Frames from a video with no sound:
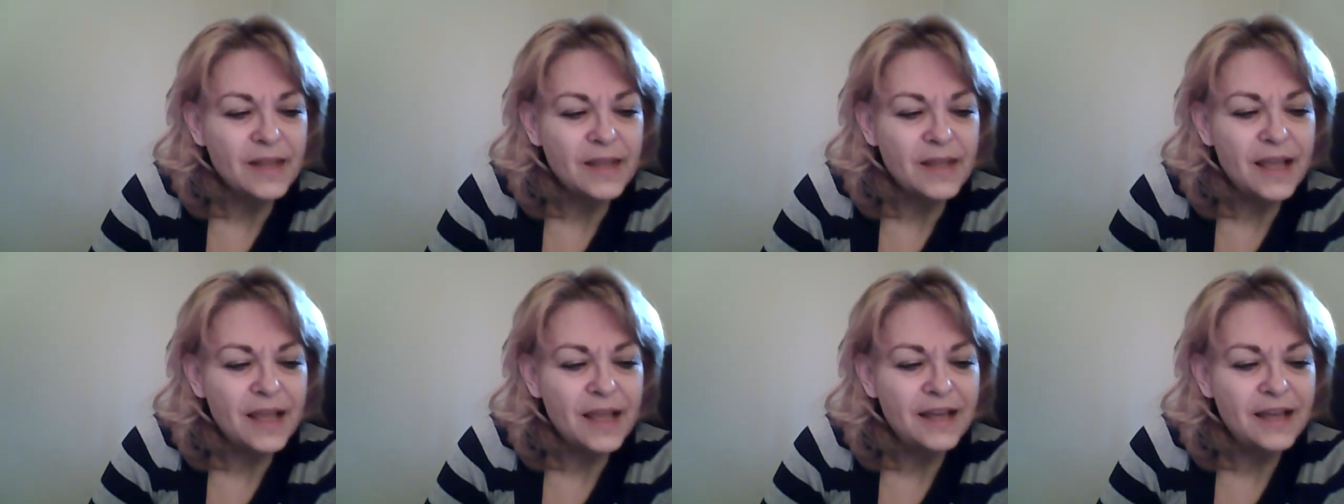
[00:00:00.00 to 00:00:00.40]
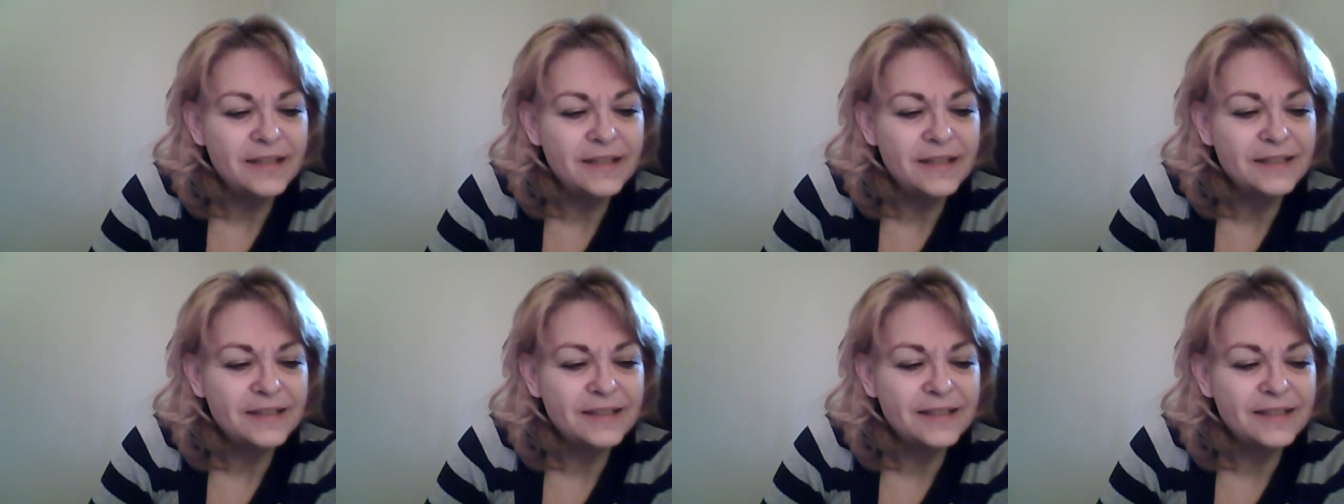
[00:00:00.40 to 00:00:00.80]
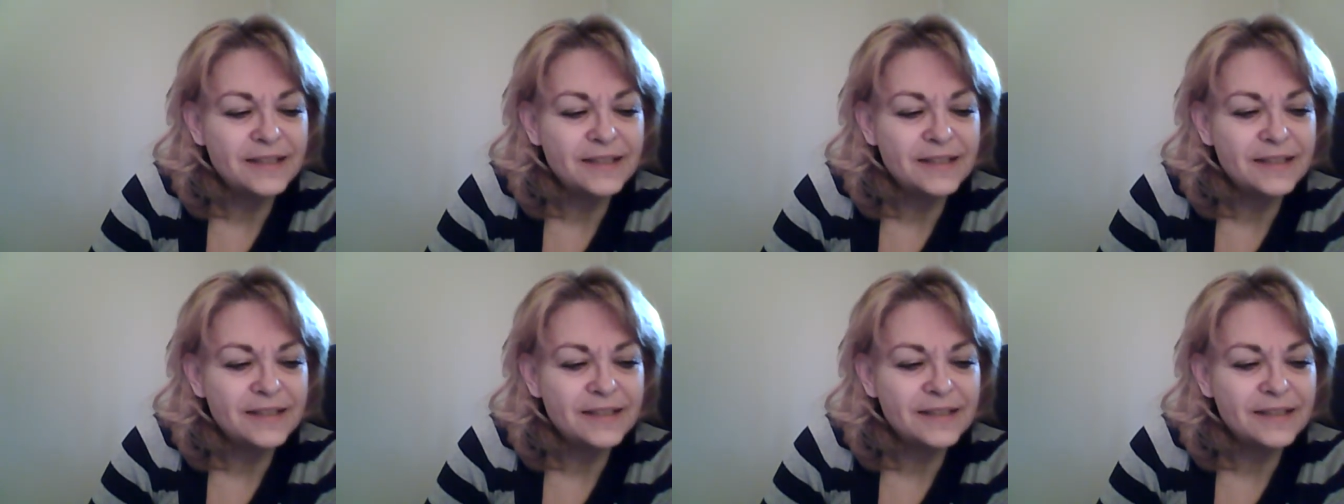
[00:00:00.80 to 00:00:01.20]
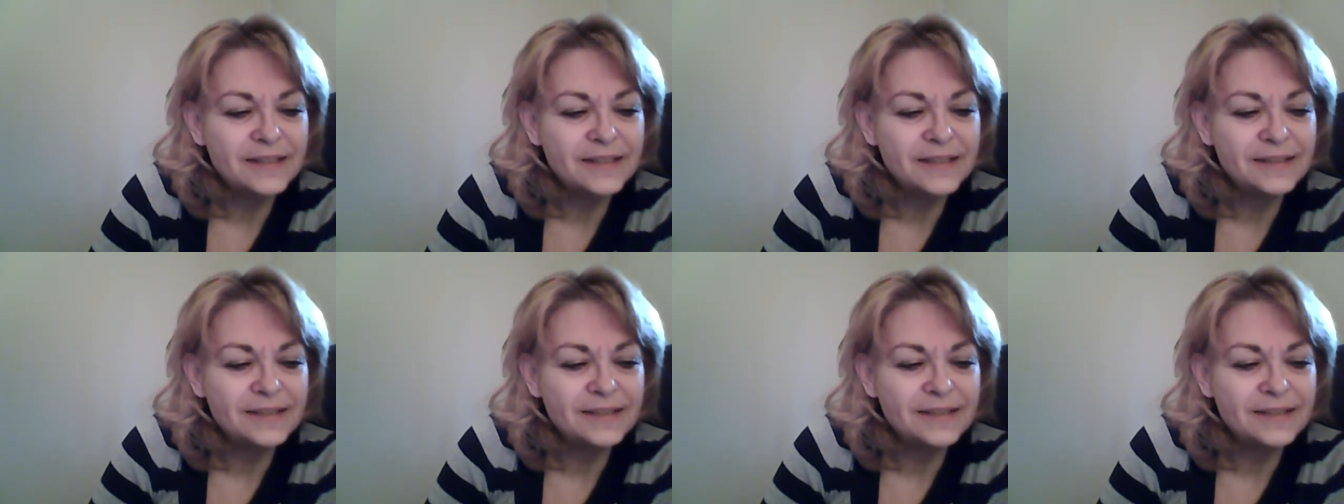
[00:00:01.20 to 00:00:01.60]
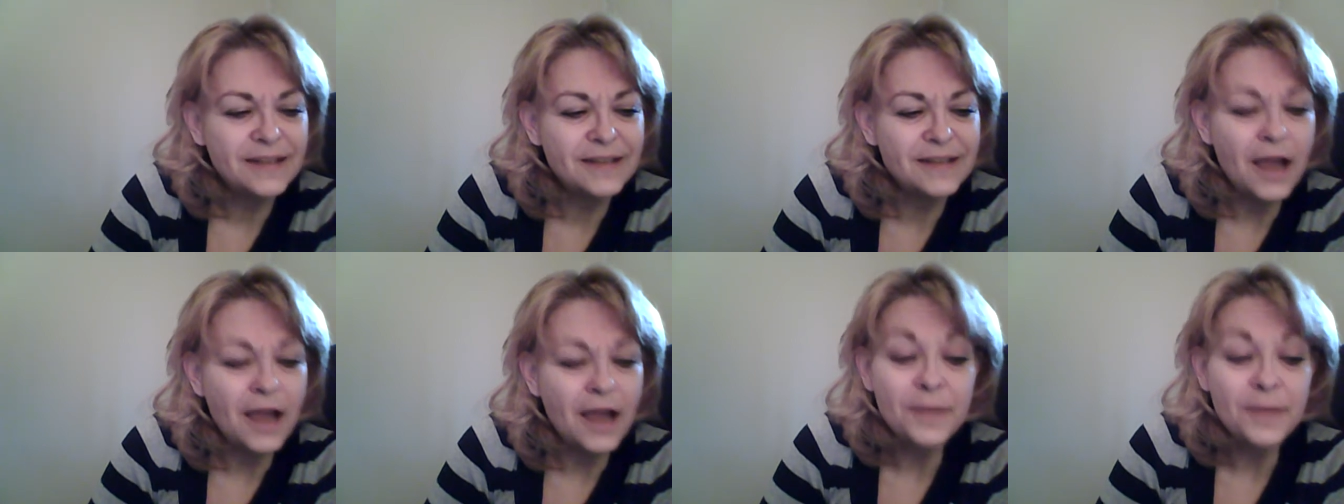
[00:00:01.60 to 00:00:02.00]
And
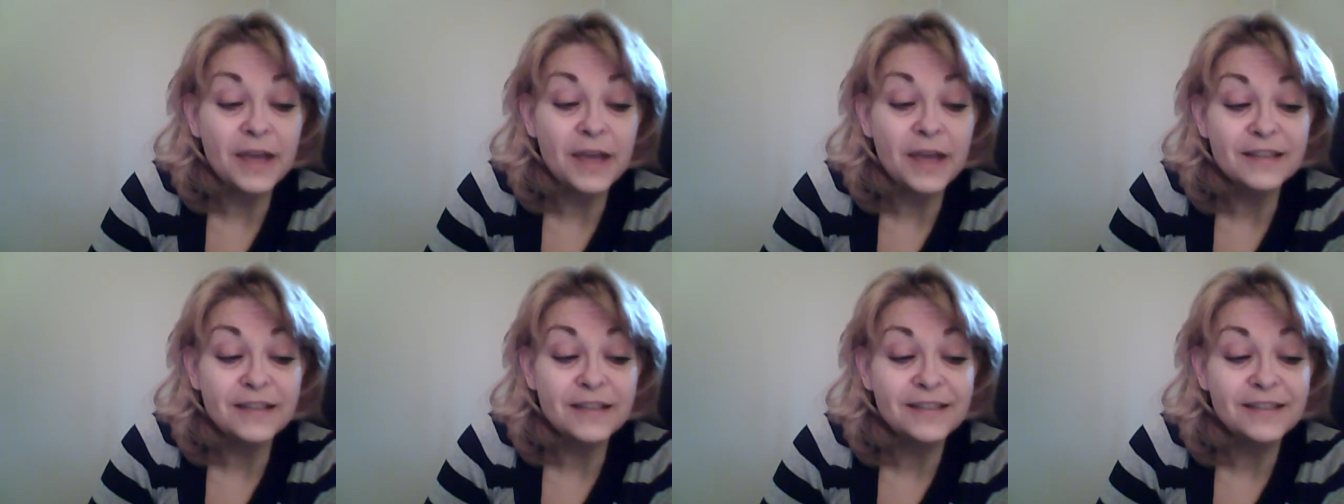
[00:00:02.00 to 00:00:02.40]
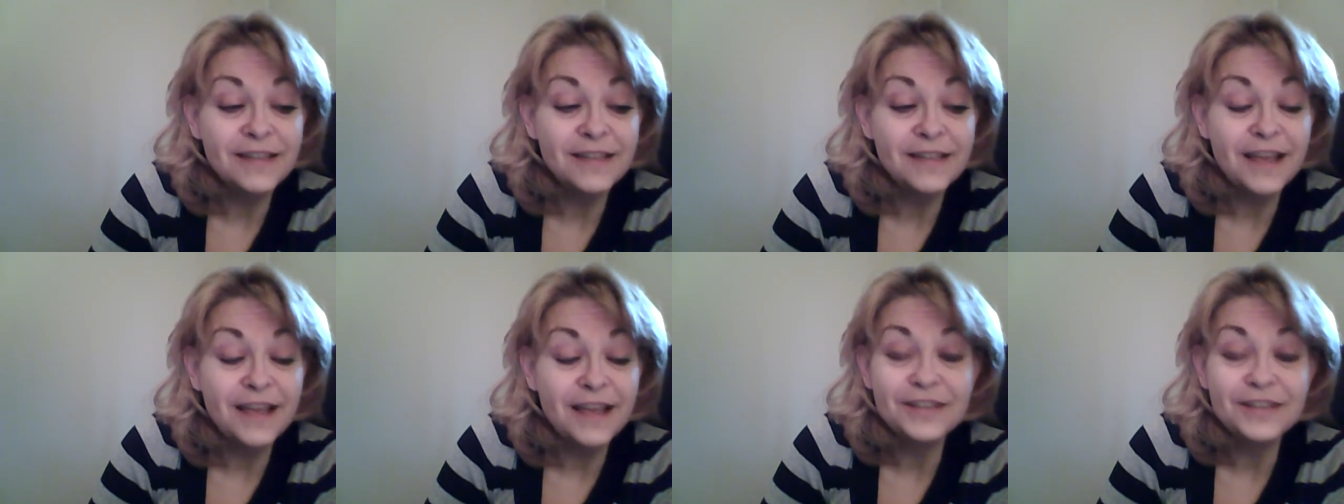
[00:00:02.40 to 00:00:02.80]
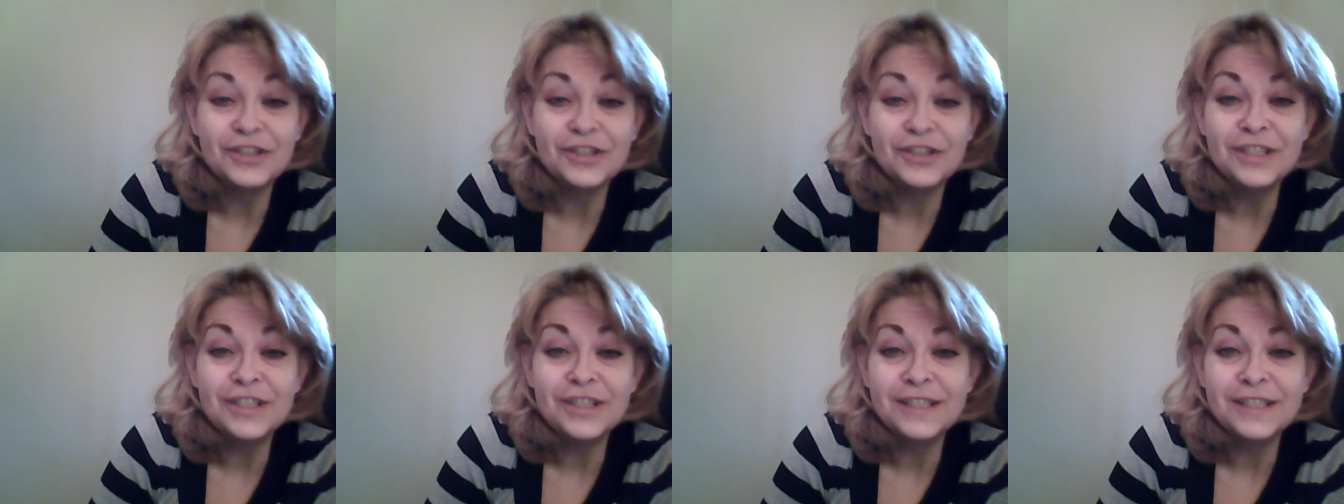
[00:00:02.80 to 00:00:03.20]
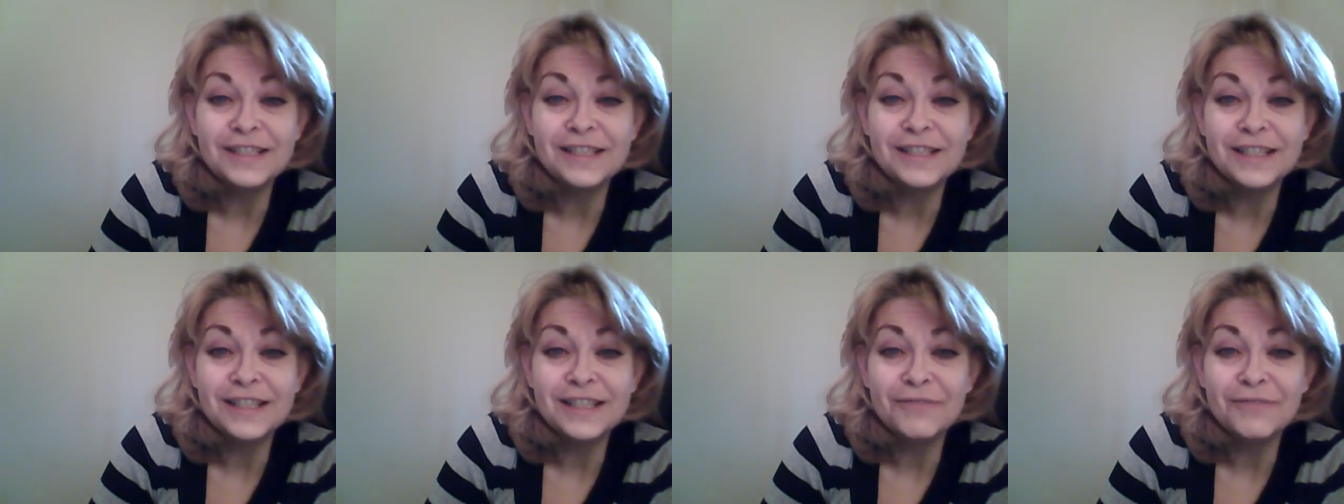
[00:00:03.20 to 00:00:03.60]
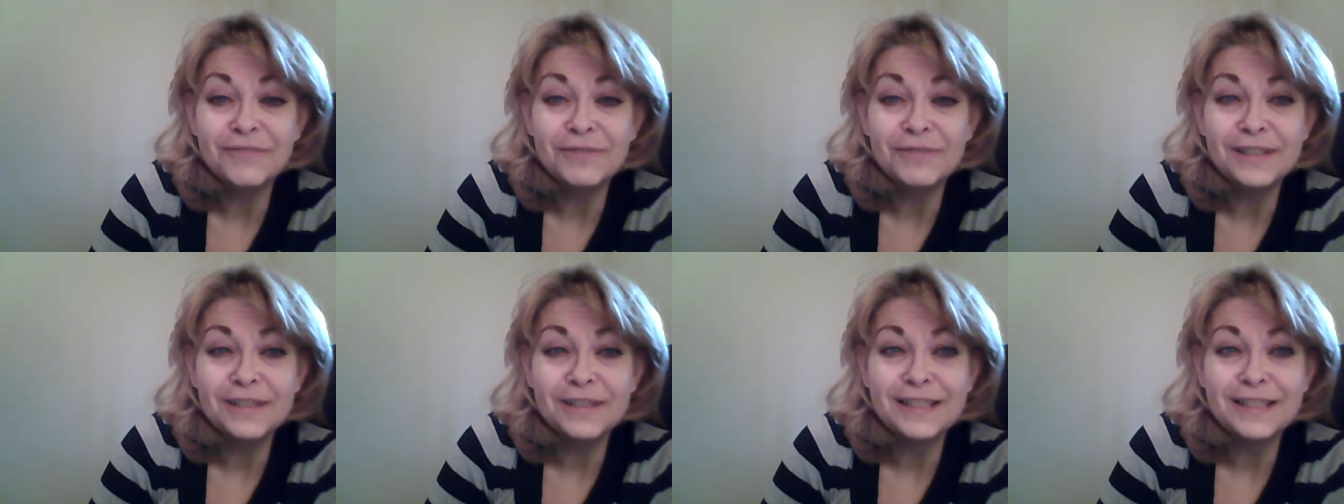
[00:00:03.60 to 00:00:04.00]
I'm guessing that Jesus didn't
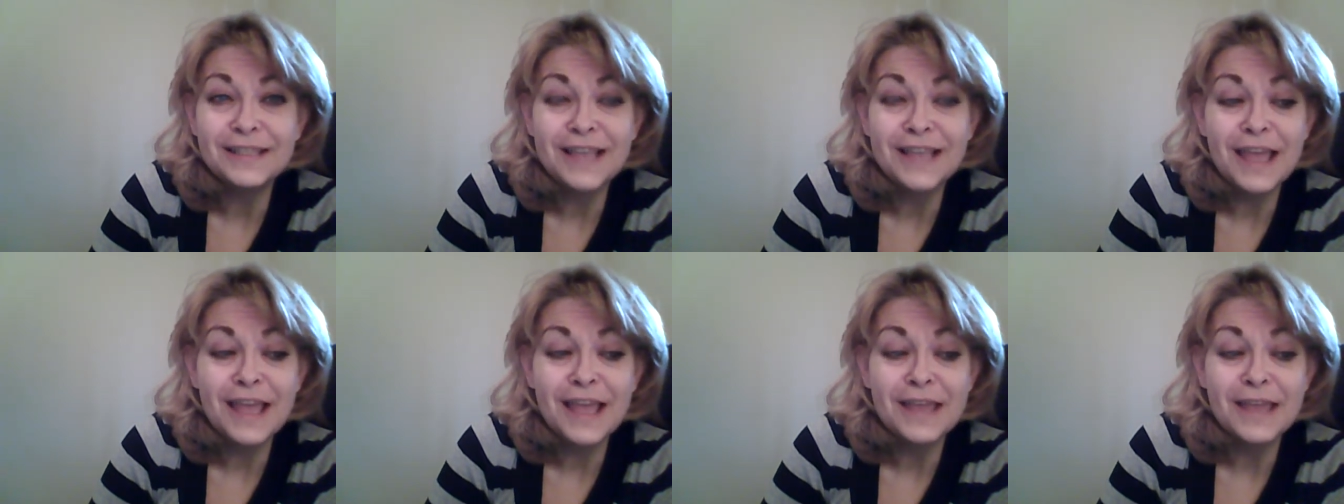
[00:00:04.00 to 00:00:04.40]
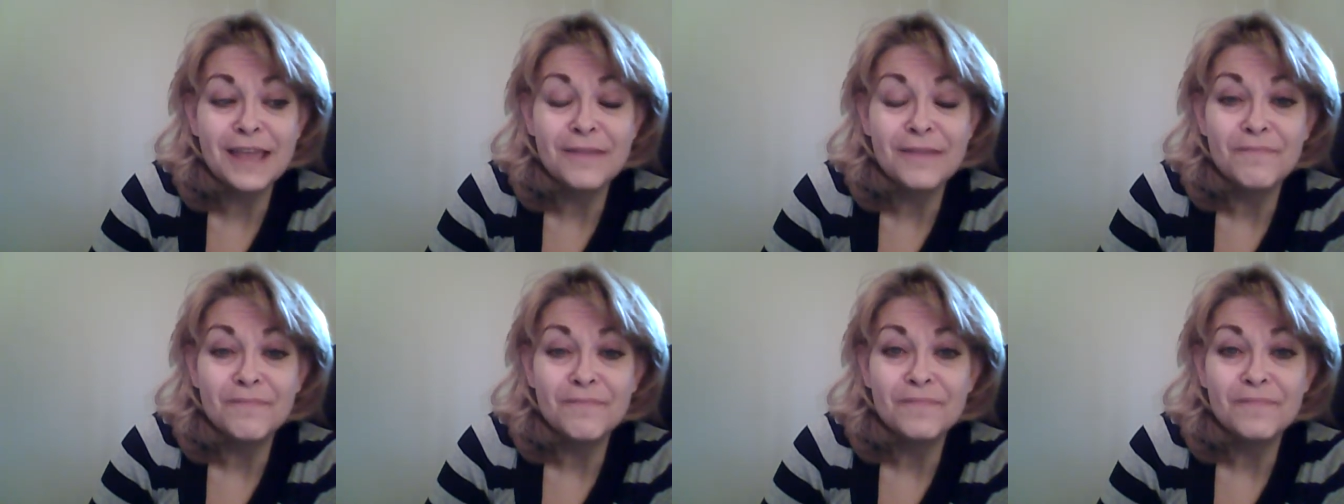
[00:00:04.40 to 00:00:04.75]
really say